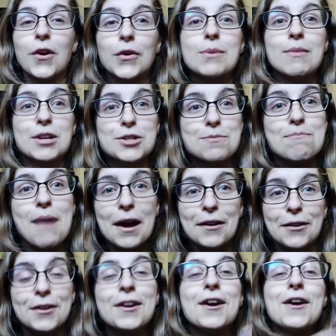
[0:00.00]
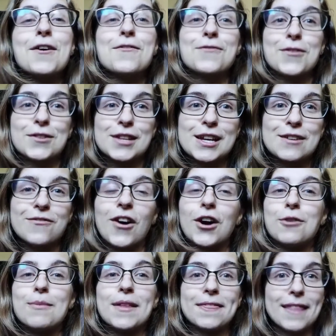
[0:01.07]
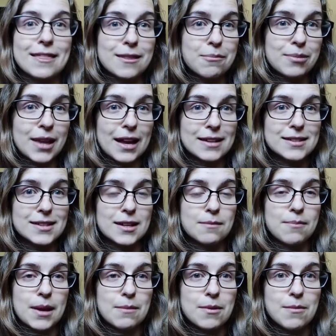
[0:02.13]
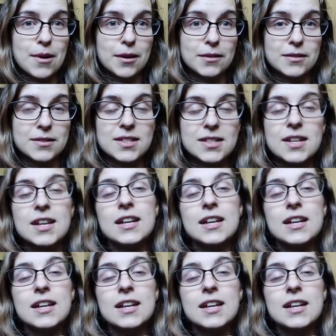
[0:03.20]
much better for the environment than the plastic baby bottles.